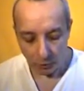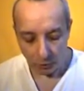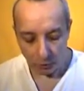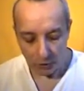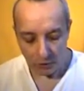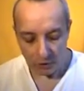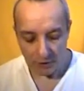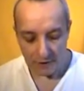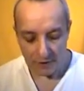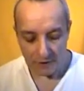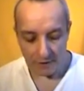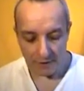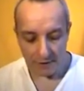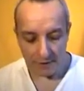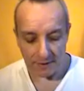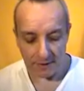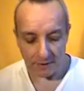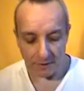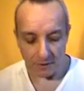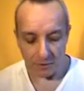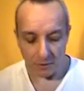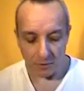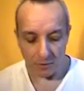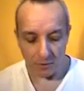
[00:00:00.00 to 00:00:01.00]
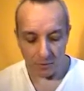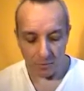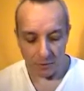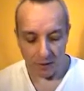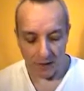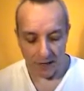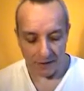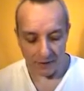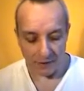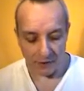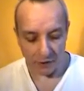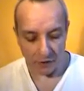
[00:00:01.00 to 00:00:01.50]
We just need to
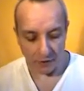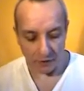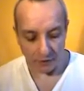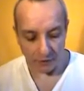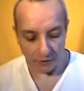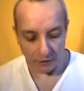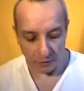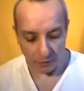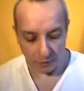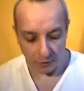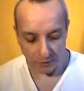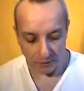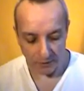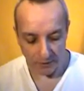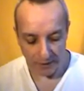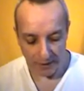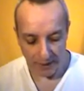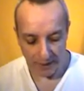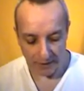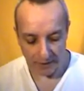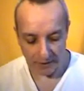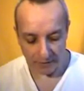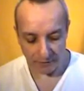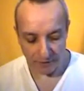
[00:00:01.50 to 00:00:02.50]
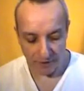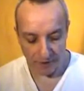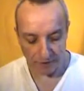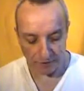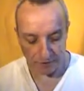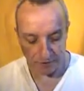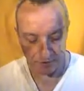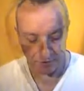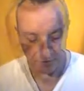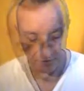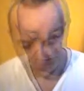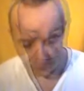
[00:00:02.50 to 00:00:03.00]
press on with the next
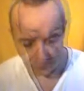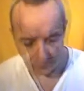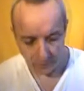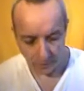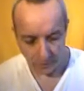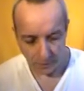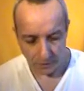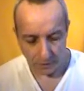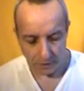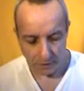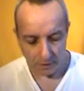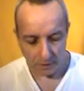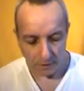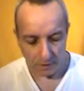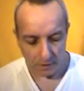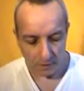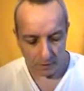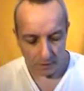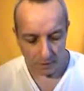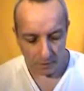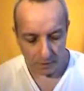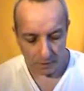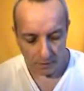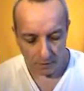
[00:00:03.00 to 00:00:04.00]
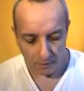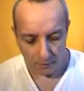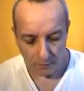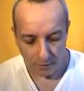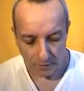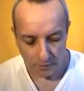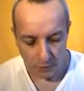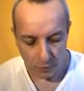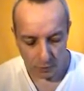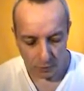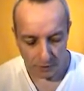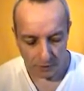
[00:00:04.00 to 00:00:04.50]
verse.
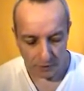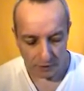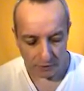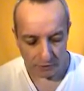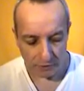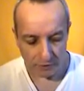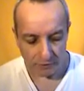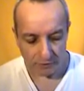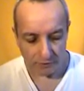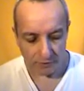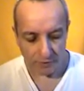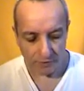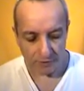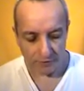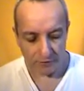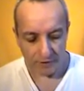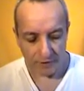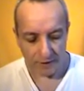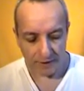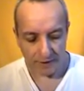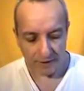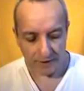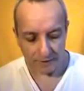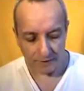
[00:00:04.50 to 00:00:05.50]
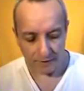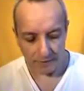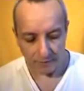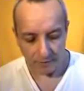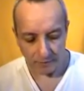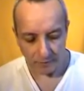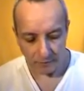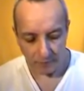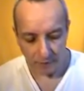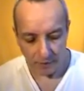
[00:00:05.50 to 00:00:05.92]
Verse 158.